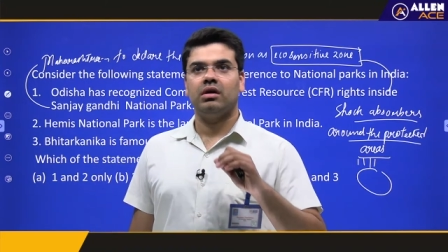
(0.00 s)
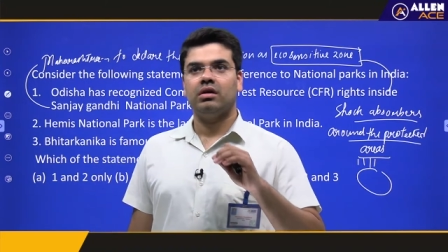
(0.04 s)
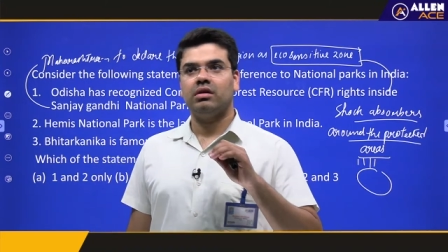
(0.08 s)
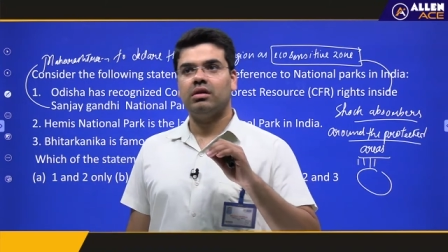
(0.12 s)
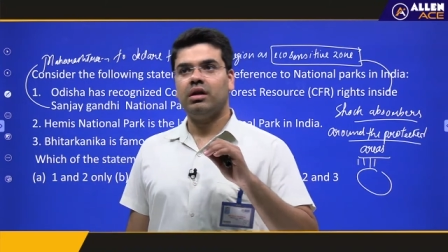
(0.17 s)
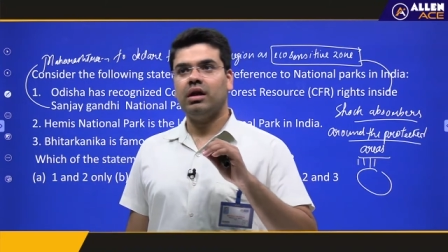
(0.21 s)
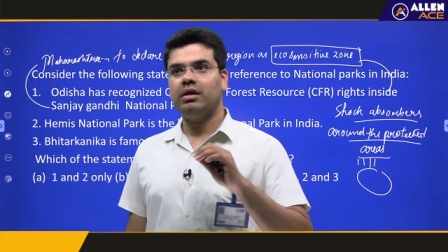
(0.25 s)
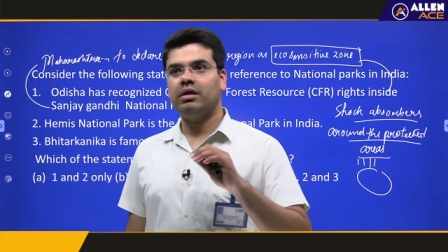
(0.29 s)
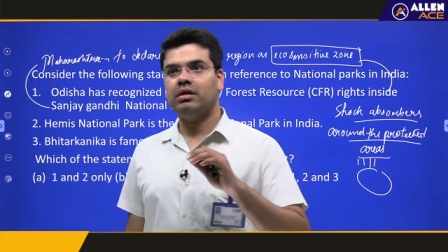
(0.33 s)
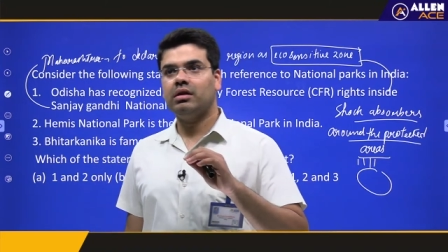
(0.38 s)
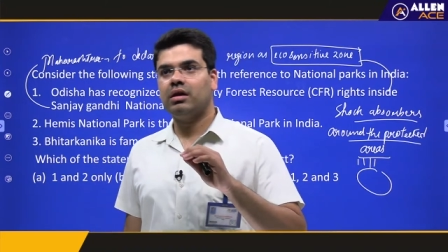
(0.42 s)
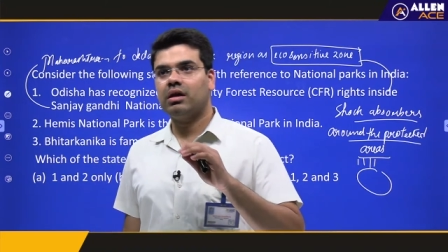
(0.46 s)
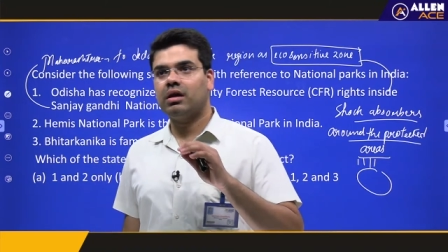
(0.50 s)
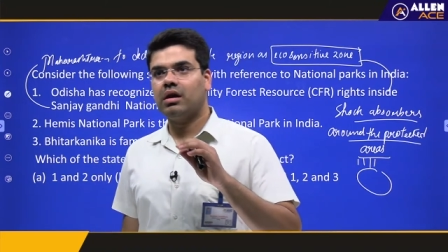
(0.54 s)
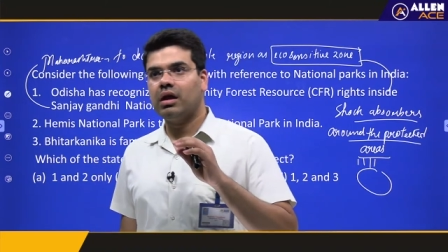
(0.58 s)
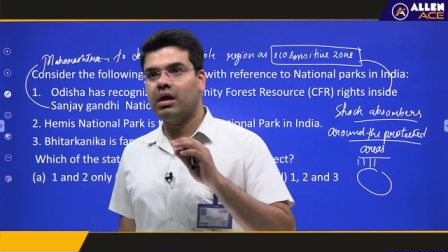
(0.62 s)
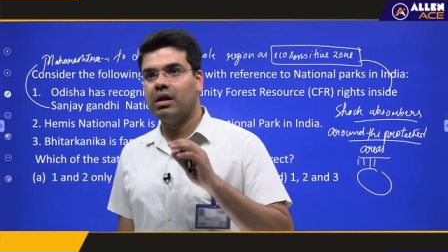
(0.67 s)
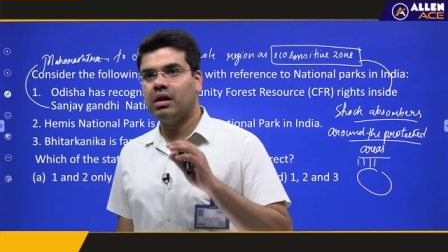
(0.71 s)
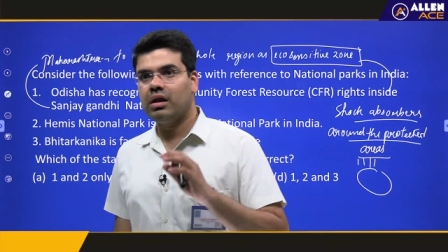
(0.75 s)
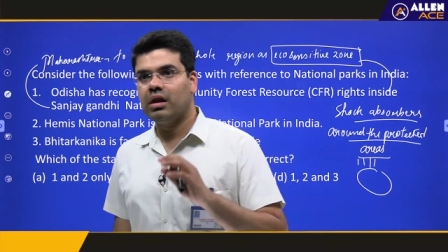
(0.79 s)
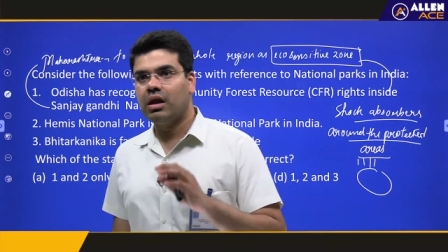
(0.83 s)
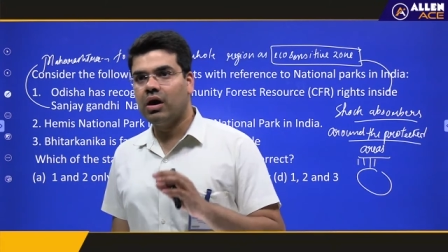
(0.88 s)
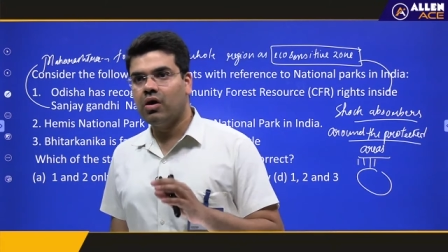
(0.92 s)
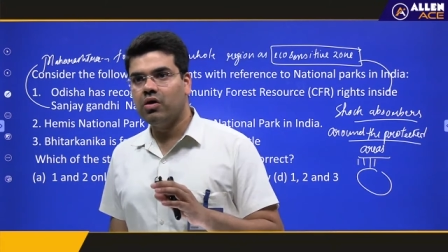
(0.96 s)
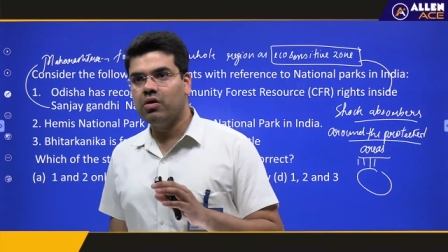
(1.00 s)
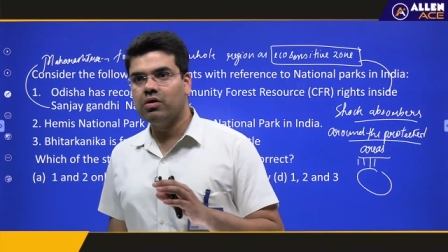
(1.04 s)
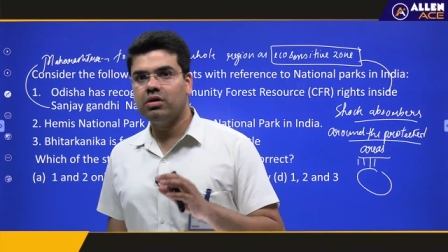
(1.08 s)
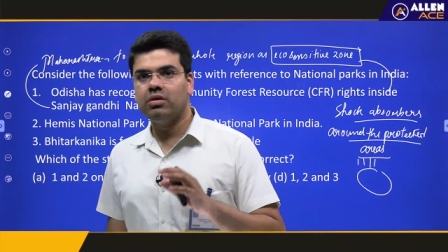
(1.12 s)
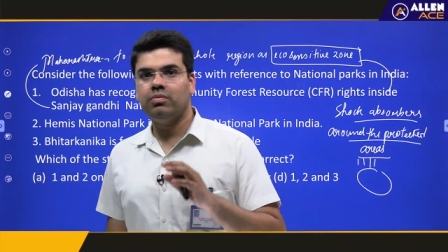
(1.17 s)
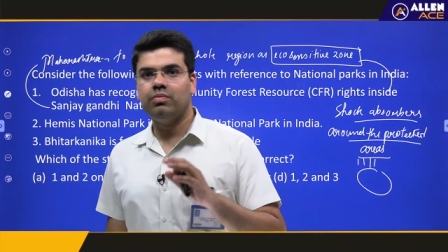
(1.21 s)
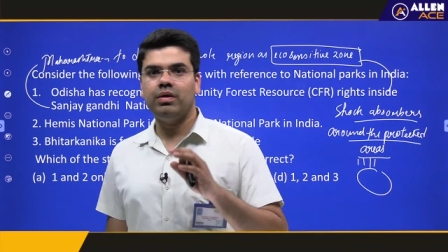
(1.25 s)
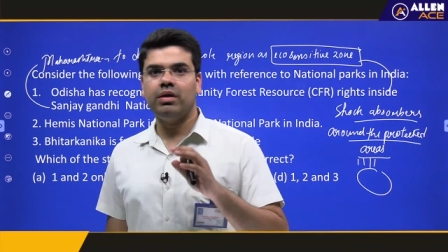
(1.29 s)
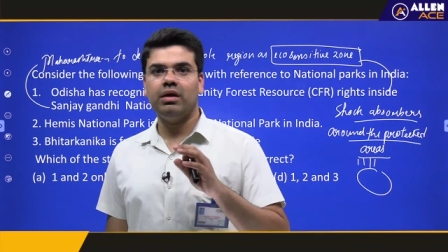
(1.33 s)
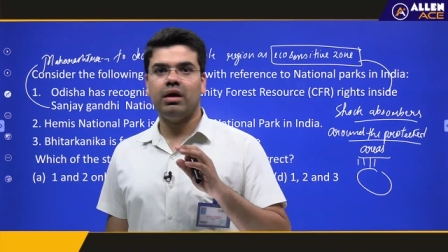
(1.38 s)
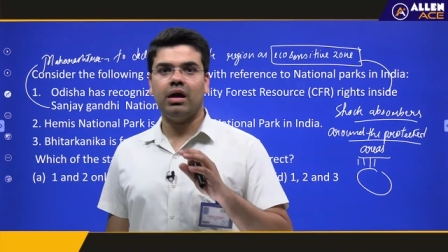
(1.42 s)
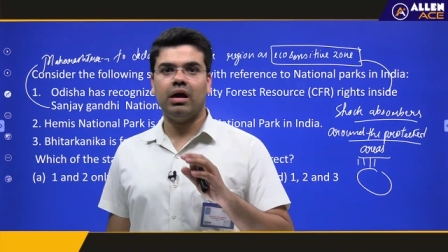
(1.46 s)
that
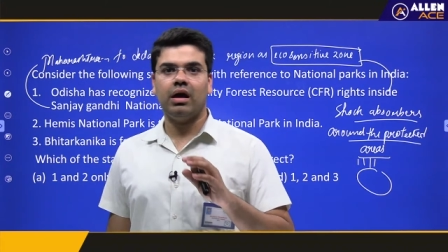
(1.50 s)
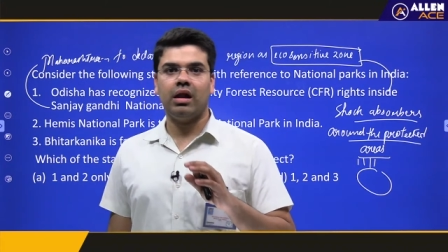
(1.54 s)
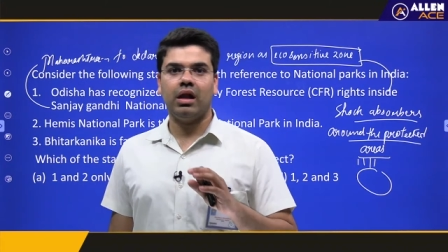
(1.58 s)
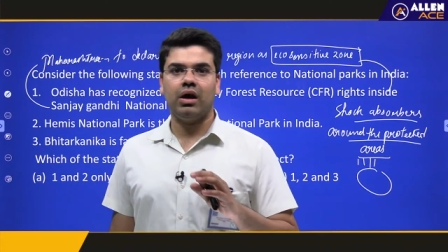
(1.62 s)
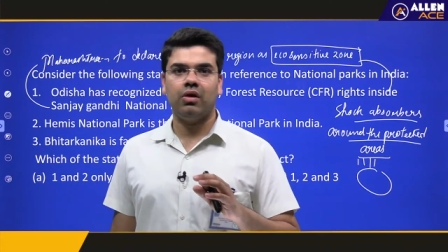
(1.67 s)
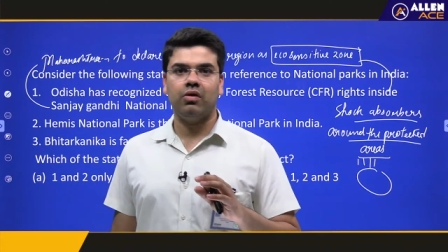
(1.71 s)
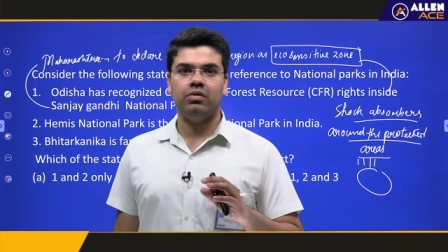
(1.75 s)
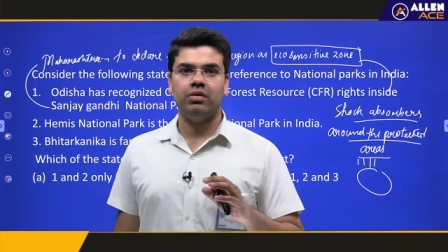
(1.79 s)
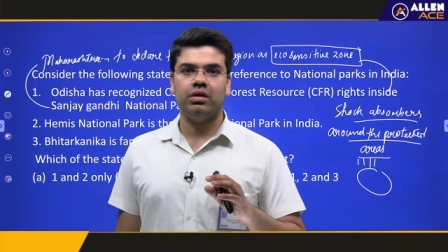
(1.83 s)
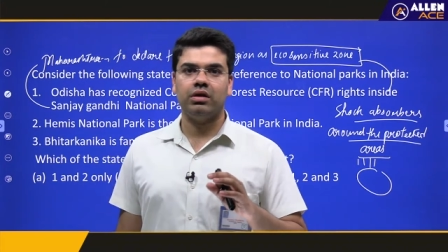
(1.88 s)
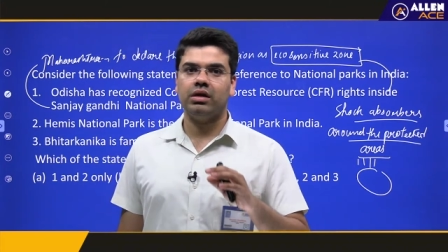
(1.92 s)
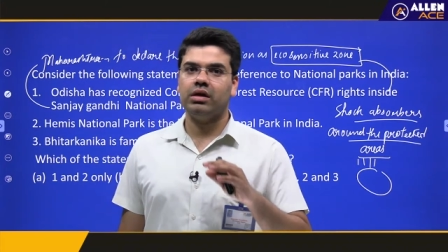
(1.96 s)
cannot be allowed